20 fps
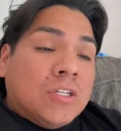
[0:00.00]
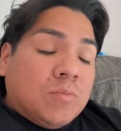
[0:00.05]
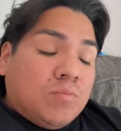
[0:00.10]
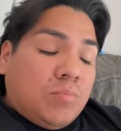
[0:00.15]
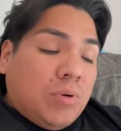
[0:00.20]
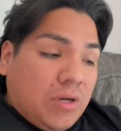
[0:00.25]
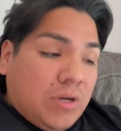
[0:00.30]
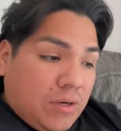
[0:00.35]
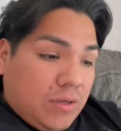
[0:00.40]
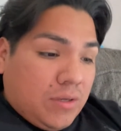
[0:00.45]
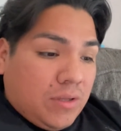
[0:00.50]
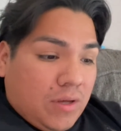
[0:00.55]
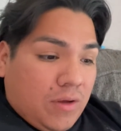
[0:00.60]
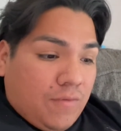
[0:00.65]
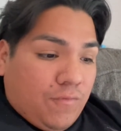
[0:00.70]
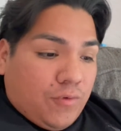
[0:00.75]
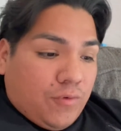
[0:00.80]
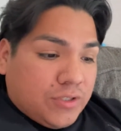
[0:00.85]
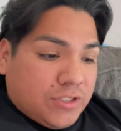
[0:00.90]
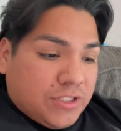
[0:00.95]
But un-
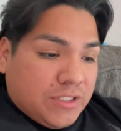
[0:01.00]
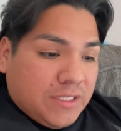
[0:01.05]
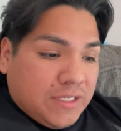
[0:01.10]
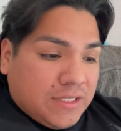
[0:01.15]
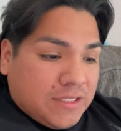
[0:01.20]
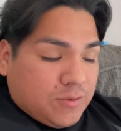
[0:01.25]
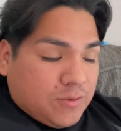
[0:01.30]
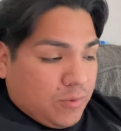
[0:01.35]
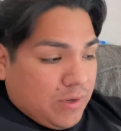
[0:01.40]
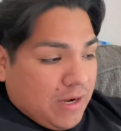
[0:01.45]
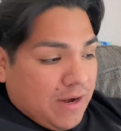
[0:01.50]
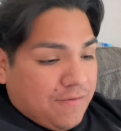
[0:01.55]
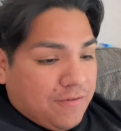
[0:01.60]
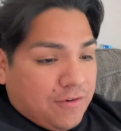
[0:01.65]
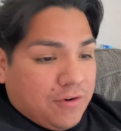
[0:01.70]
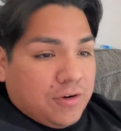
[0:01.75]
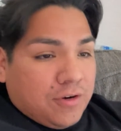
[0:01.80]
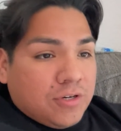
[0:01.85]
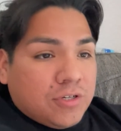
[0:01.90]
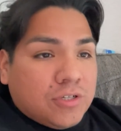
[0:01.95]
unfortunately, it's
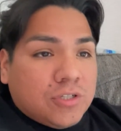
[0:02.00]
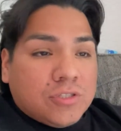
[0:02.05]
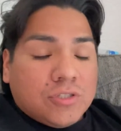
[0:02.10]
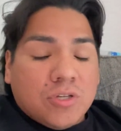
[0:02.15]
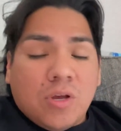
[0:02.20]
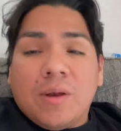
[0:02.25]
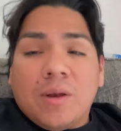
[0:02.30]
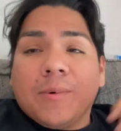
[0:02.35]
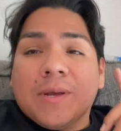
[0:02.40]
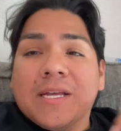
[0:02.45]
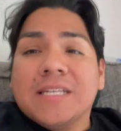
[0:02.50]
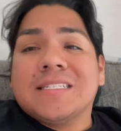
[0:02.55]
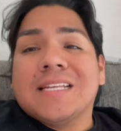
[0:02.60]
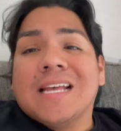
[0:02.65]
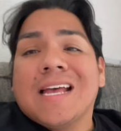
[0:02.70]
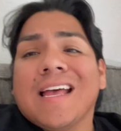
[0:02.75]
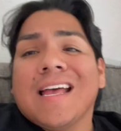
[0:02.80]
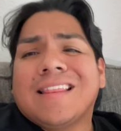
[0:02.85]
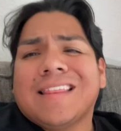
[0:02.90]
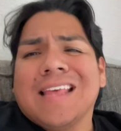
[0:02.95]
whatever. So, anyways,
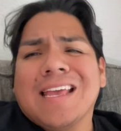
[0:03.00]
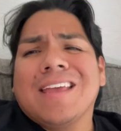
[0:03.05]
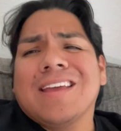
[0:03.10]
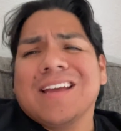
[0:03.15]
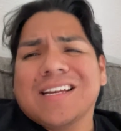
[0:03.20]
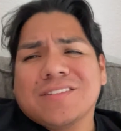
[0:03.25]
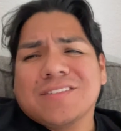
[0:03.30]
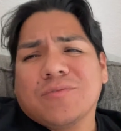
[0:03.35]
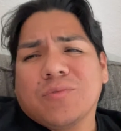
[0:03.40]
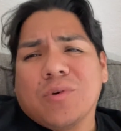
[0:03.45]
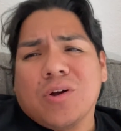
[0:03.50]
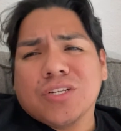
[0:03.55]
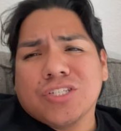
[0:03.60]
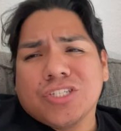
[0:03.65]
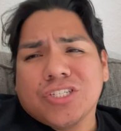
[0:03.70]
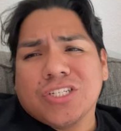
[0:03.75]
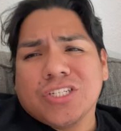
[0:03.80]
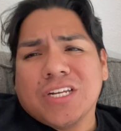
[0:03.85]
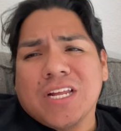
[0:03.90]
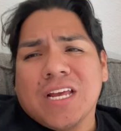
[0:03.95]
thank you guys for
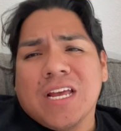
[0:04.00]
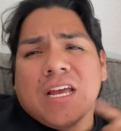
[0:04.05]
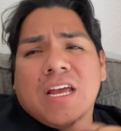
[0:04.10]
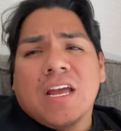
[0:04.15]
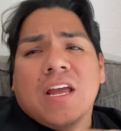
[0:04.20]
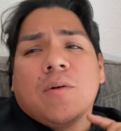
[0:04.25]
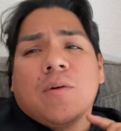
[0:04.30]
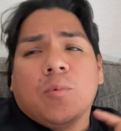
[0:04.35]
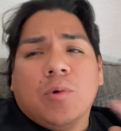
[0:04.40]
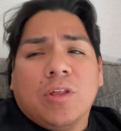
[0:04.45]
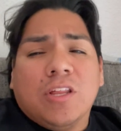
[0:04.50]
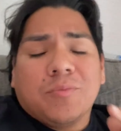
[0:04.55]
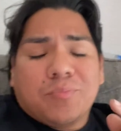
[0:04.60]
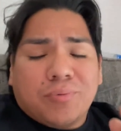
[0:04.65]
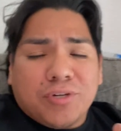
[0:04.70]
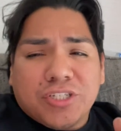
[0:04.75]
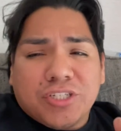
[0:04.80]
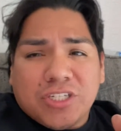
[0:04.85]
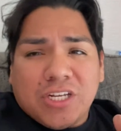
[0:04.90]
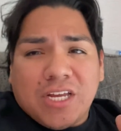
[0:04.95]
watching. Really
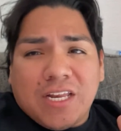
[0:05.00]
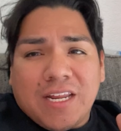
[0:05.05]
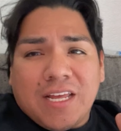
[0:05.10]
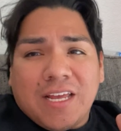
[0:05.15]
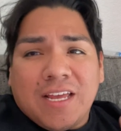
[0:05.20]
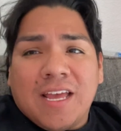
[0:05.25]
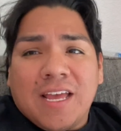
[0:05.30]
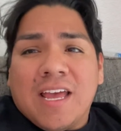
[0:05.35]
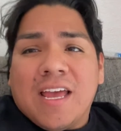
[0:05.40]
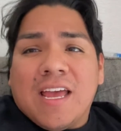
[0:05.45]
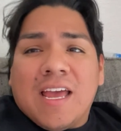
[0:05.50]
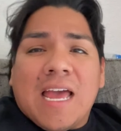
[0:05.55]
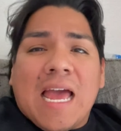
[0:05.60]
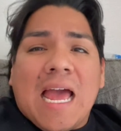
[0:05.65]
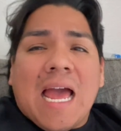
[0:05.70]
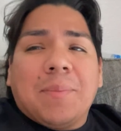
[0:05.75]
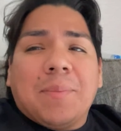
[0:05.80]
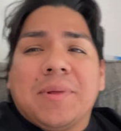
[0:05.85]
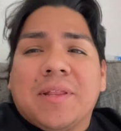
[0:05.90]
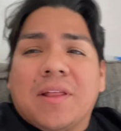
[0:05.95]
appreciate it.
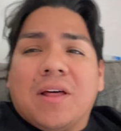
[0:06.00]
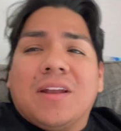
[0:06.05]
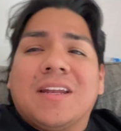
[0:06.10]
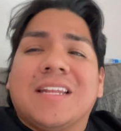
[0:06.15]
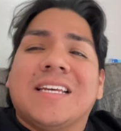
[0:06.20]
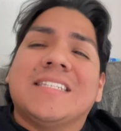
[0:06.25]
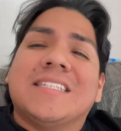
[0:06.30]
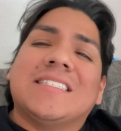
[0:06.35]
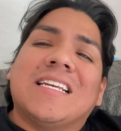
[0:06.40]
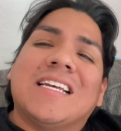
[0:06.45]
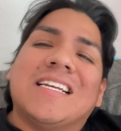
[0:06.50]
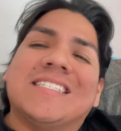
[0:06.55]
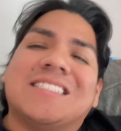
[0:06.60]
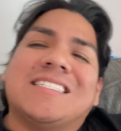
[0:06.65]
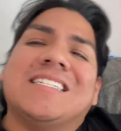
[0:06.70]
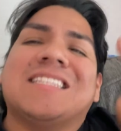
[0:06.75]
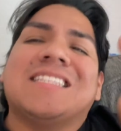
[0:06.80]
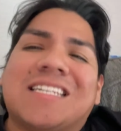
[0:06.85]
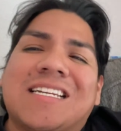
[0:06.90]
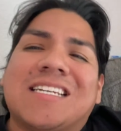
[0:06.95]
Happy holidays.
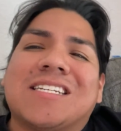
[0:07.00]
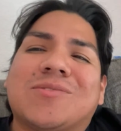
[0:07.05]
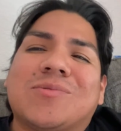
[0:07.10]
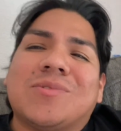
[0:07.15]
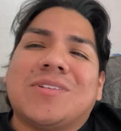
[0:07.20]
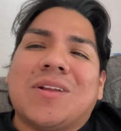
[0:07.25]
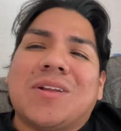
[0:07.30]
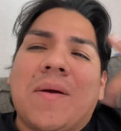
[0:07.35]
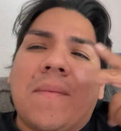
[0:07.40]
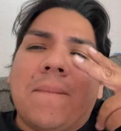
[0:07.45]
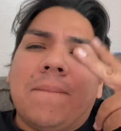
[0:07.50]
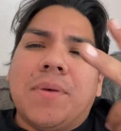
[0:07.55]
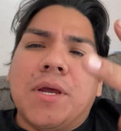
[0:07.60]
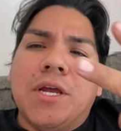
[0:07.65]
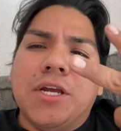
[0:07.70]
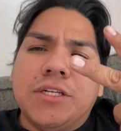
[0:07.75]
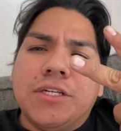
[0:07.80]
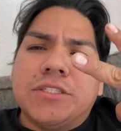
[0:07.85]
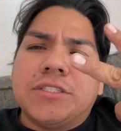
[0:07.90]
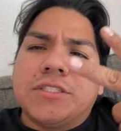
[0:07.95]
See you in the next one.
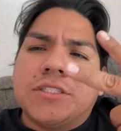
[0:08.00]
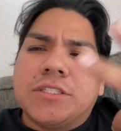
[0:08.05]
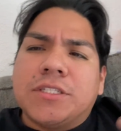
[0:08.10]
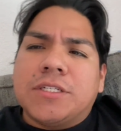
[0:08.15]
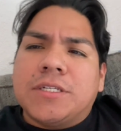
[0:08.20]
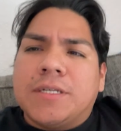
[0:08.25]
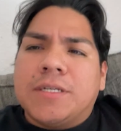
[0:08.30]
Peace.